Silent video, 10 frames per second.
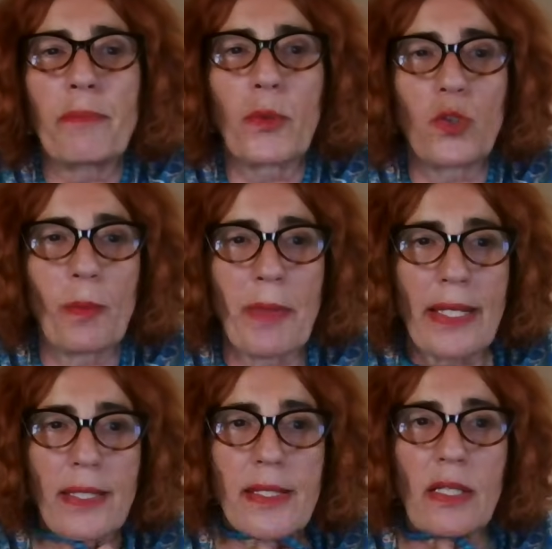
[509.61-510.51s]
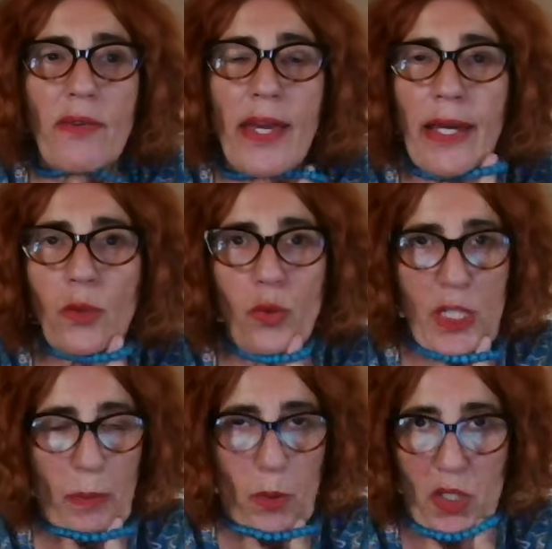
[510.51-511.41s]
Pluto makes a square to
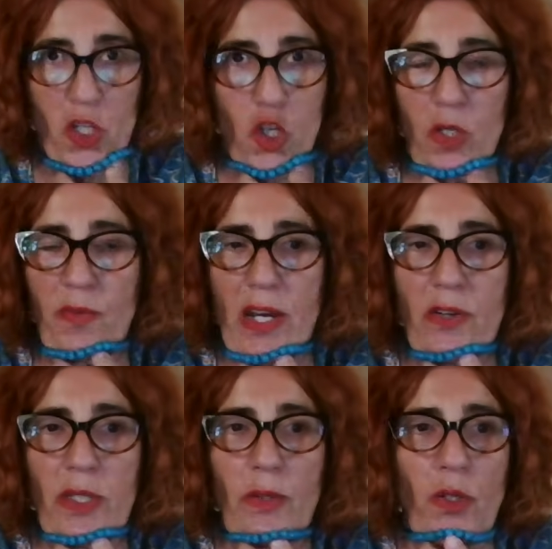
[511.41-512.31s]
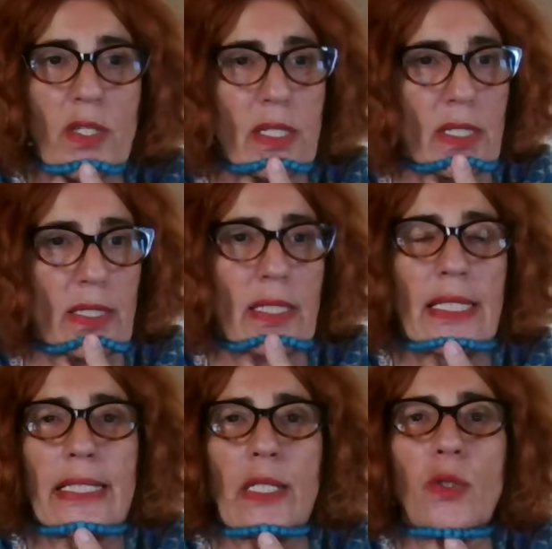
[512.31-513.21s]
its position where it was
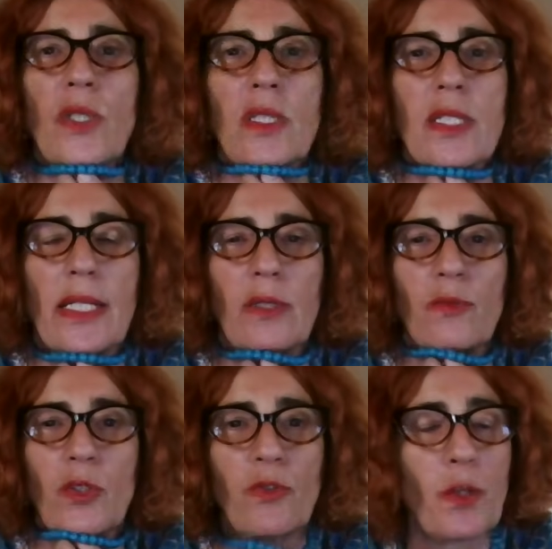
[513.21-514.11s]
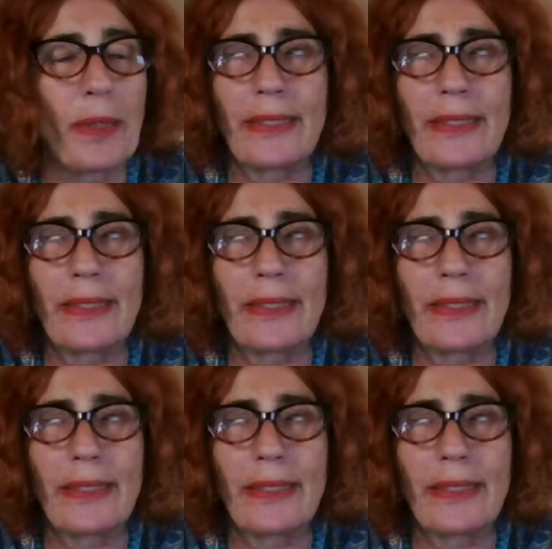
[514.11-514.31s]
in Leo in the Second World War.